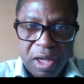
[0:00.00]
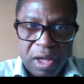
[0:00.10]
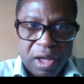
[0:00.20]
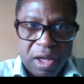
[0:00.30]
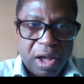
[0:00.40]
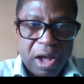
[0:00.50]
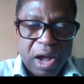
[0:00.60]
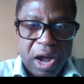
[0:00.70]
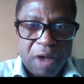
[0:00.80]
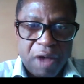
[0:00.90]

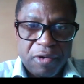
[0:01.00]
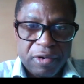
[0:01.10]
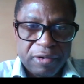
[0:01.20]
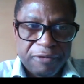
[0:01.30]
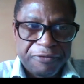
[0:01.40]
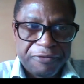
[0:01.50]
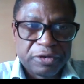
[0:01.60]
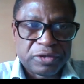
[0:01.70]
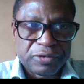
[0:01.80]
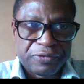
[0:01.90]
Our
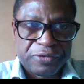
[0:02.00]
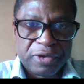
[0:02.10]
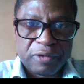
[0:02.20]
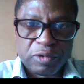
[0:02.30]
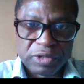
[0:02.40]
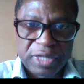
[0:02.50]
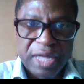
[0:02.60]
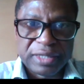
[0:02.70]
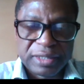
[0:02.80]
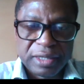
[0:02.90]
first fear was
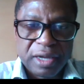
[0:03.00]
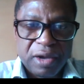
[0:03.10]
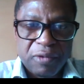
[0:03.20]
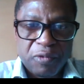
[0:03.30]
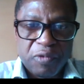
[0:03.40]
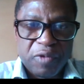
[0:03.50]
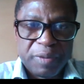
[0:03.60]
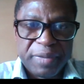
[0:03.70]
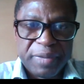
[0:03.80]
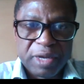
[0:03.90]
that we will
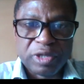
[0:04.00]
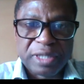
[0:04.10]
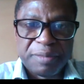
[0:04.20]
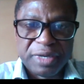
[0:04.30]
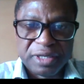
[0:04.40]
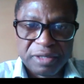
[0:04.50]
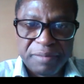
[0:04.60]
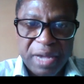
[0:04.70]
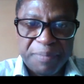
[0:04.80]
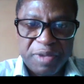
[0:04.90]
be contaminated
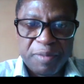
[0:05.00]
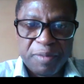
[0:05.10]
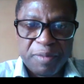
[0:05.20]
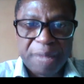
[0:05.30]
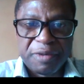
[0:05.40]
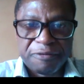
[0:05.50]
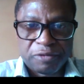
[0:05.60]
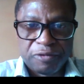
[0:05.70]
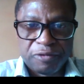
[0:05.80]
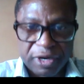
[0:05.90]
by people coming
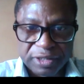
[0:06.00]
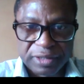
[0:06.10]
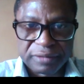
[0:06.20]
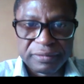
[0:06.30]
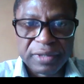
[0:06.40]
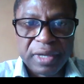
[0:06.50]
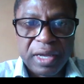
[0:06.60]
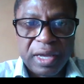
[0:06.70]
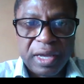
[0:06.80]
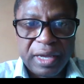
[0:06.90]
to France.
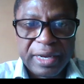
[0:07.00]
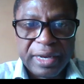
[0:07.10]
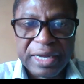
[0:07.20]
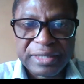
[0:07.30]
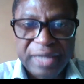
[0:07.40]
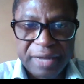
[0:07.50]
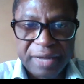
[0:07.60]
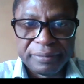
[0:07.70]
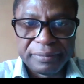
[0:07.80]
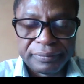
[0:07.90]
And at that
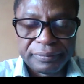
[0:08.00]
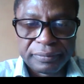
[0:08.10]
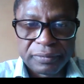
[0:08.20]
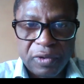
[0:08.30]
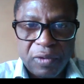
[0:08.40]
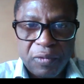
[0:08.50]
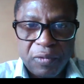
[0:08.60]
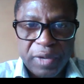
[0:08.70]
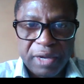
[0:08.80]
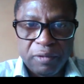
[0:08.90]
time,
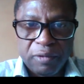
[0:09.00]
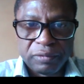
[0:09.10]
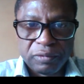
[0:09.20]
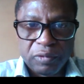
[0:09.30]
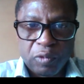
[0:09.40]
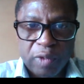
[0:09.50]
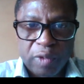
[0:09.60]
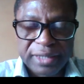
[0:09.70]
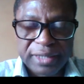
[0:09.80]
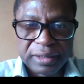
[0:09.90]
we
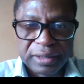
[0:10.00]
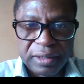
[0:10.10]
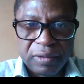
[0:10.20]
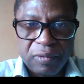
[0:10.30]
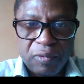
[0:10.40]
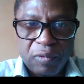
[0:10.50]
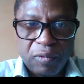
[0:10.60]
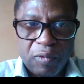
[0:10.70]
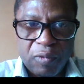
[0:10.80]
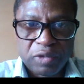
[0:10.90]
write
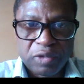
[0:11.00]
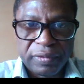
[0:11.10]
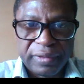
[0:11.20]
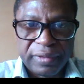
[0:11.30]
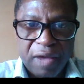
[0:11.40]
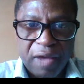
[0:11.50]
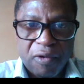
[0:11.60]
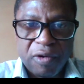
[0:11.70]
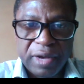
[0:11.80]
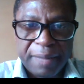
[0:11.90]
what they
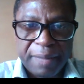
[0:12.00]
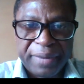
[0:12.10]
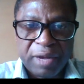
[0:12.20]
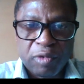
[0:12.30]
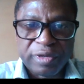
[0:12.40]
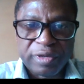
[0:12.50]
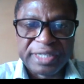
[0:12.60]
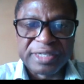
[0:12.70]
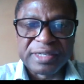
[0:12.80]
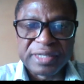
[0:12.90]
call a
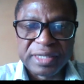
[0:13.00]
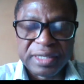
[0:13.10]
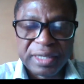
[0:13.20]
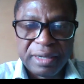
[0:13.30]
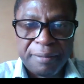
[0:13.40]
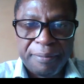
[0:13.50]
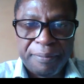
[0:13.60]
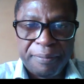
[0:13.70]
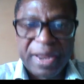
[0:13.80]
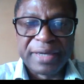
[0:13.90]
pre-contingency
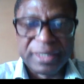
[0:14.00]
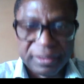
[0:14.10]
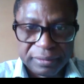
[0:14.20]
planning,